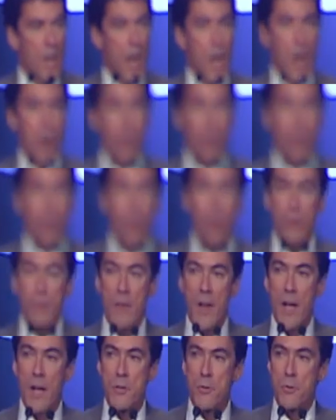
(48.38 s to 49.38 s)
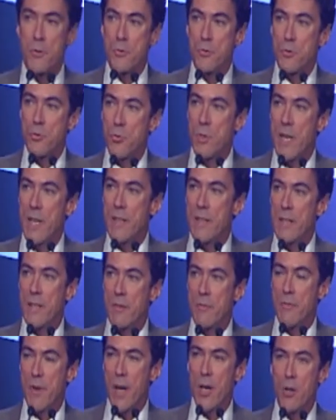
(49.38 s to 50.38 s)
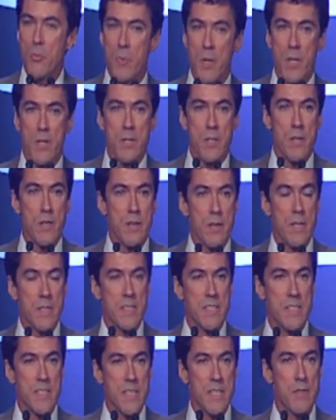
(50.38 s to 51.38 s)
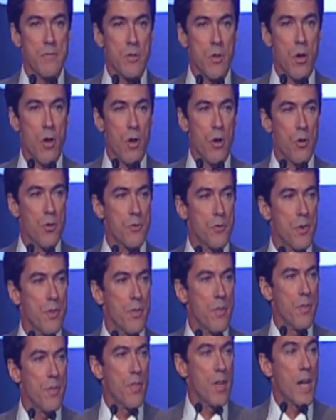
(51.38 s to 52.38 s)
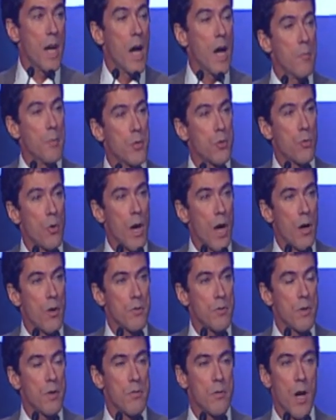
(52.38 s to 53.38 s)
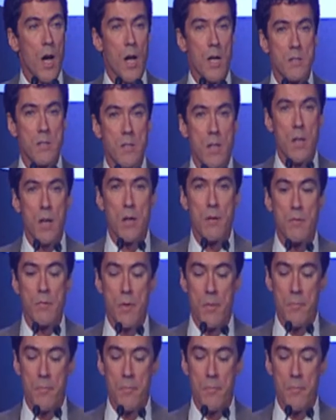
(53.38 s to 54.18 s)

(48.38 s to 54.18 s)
Our core values create the environment that Steve calls the common ground of God's love.